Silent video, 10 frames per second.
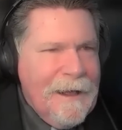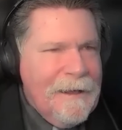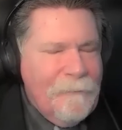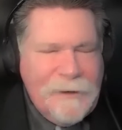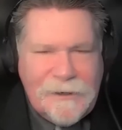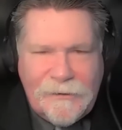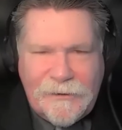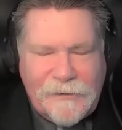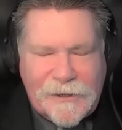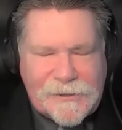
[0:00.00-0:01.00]
We know the
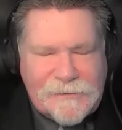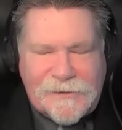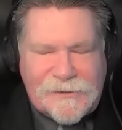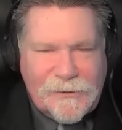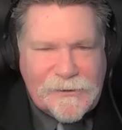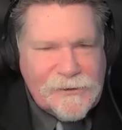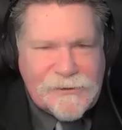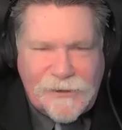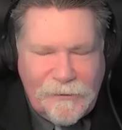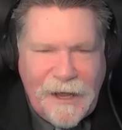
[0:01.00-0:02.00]
Russian soldiers
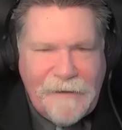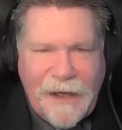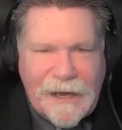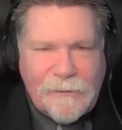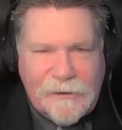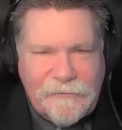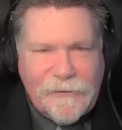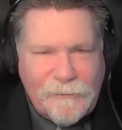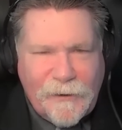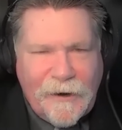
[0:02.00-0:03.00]
don't have adequate
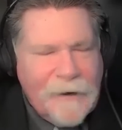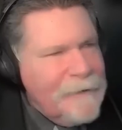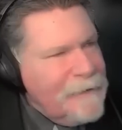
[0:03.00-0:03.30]
footwear.